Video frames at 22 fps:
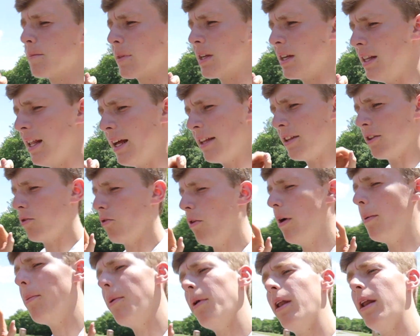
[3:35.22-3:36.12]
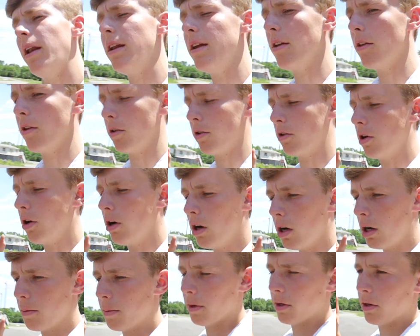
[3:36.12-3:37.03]
not to rip on any other
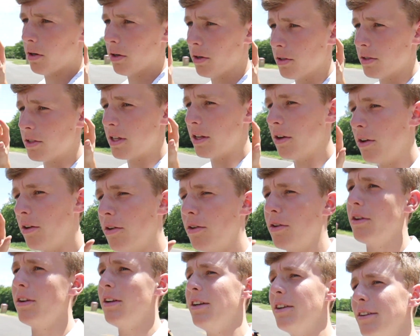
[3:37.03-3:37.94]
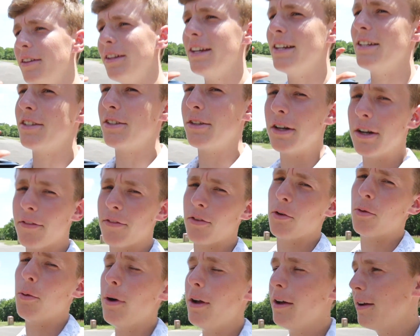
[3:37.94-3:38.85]
car, but cars that aren't nearly as good of a
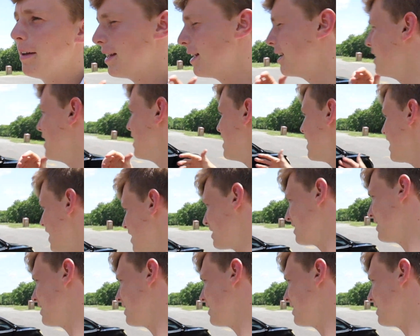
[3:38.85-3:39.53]
quality as a